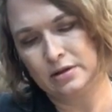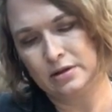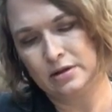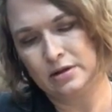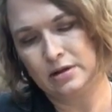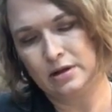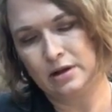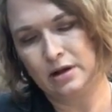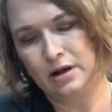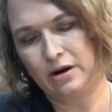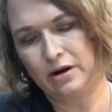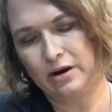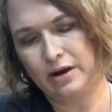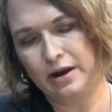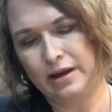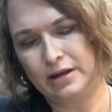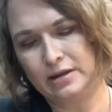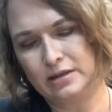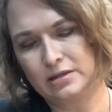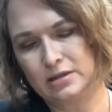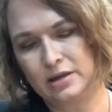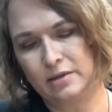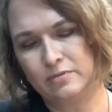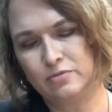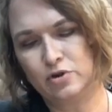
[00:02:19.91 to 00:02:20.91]
All right,
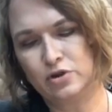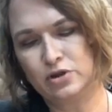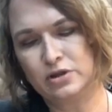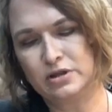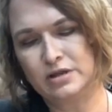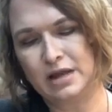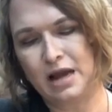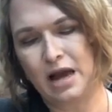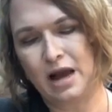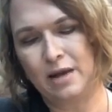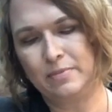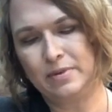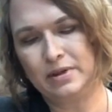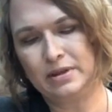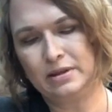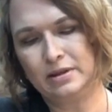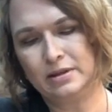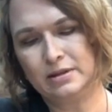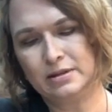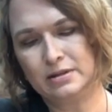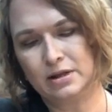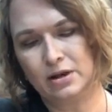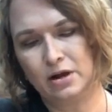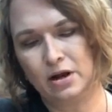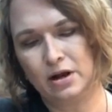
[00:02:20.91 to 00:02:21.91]
so I'm just dabbing
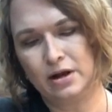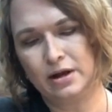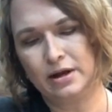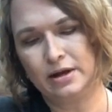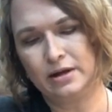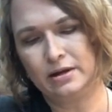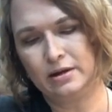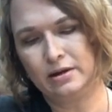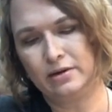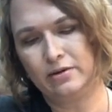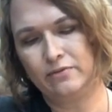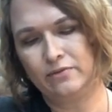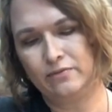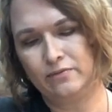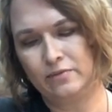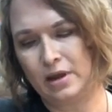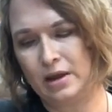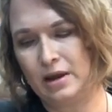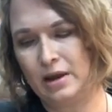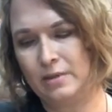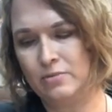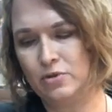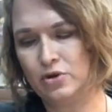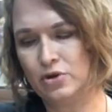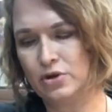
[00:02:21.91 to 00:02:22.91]
this on, and
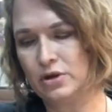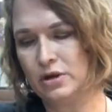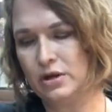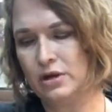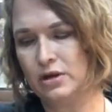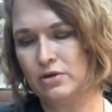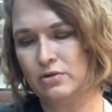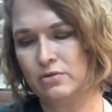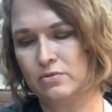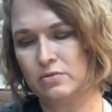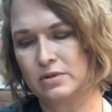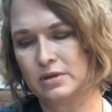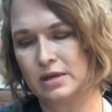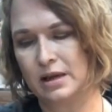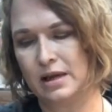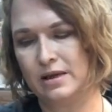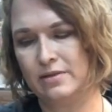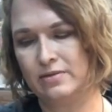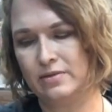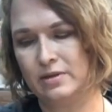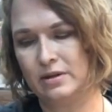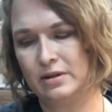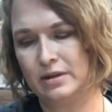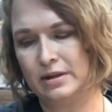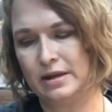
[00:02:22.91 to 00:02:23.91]
I'm just going to use what's in
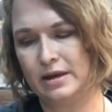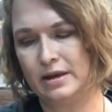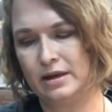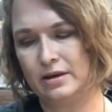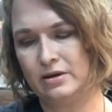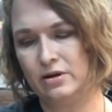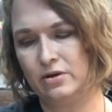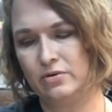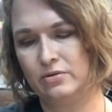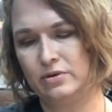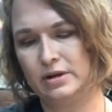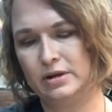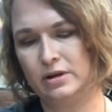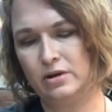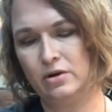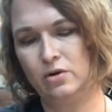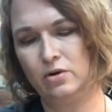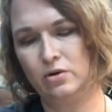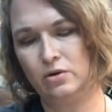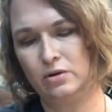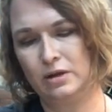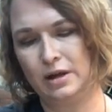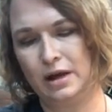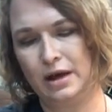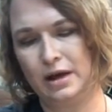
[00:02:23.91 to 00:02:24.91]
the lid. I don't need a
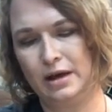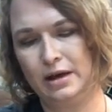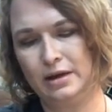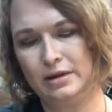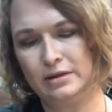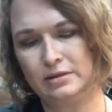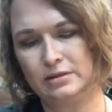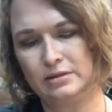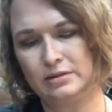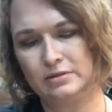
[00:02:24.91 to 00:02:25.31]
whole lot.